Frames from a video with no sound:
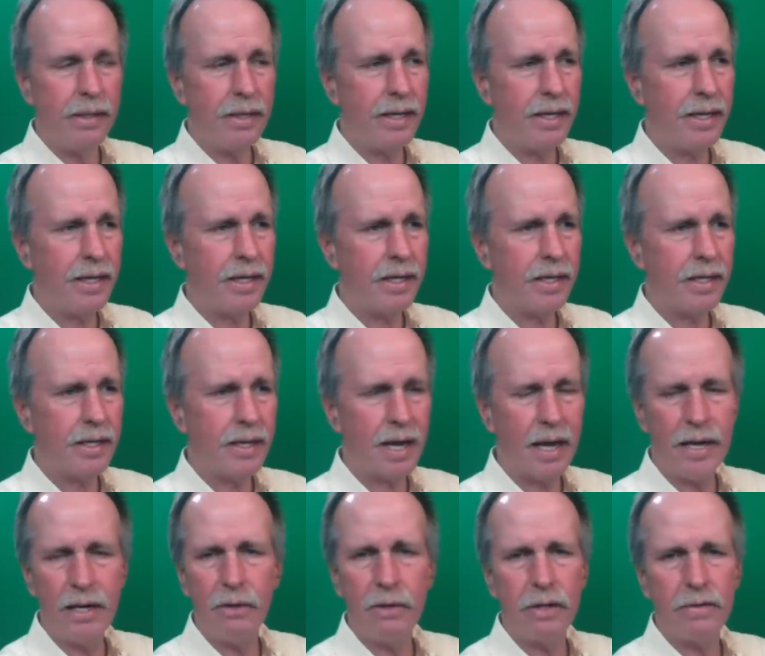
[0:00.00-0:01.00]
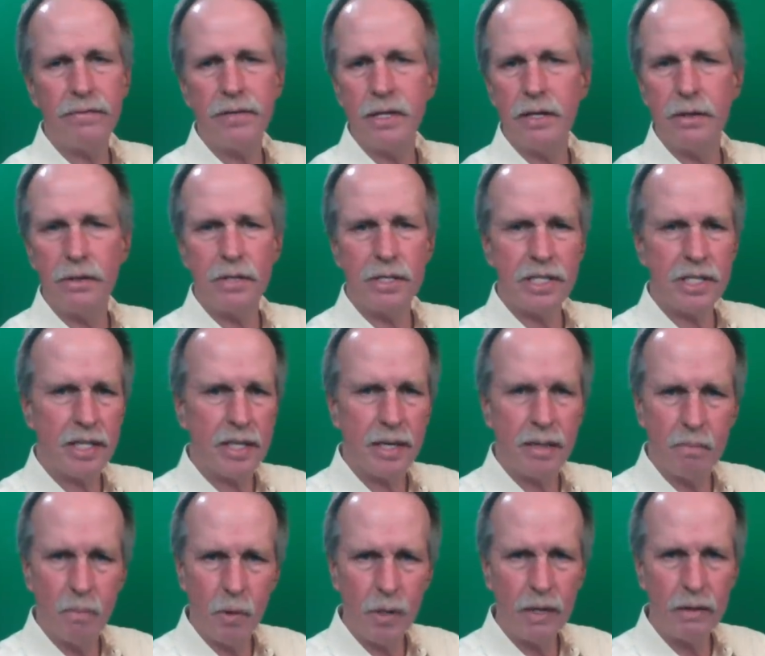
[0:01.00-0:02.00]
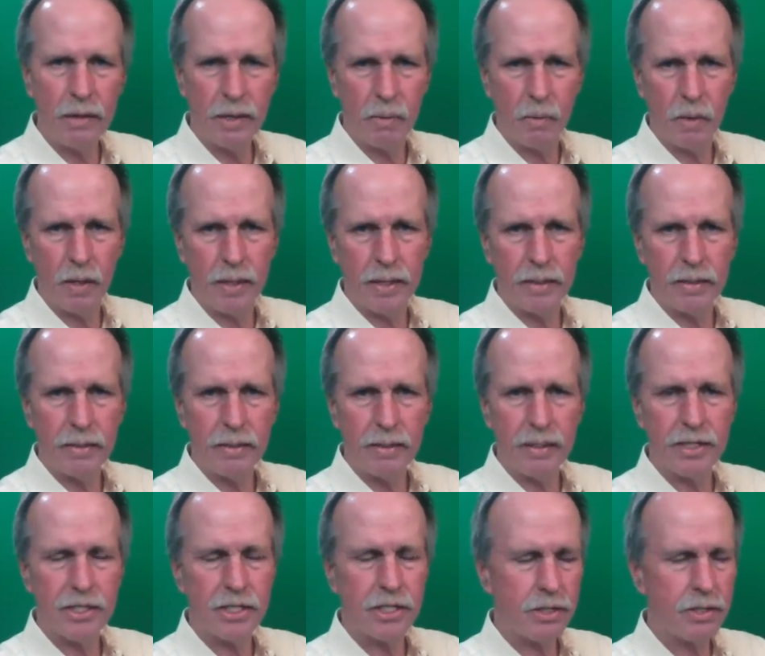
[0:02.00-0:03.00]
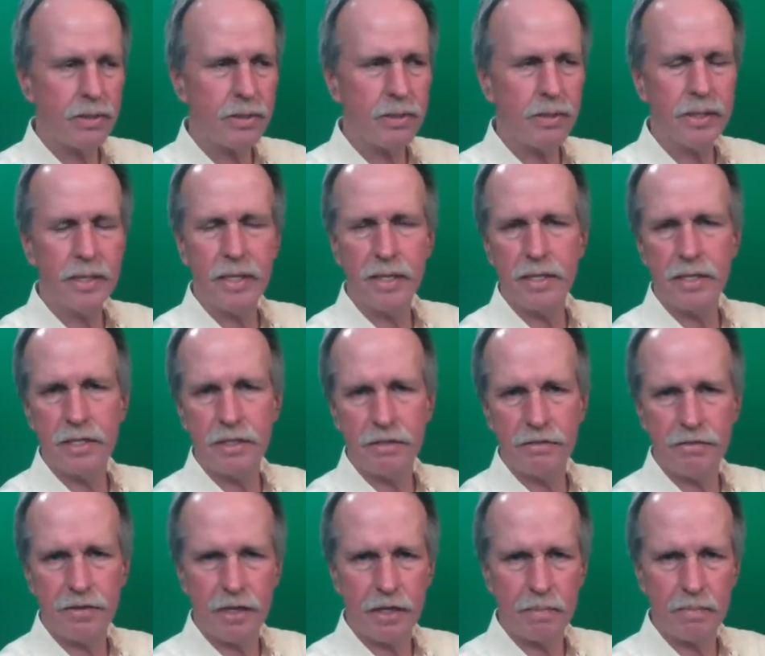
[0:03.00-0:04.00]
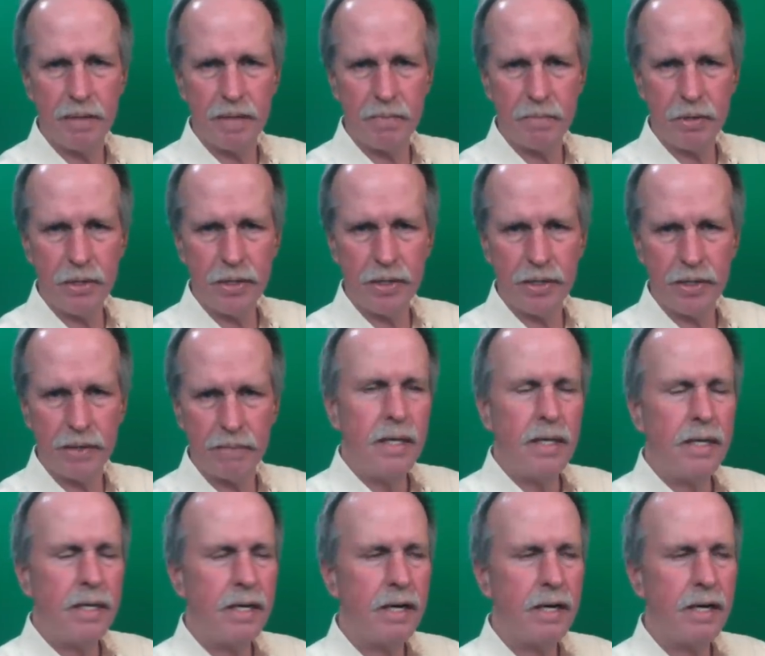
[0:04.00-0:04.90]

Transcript: And I don't even notice that I'm wearing one. It certainly doesn't affect my breathing.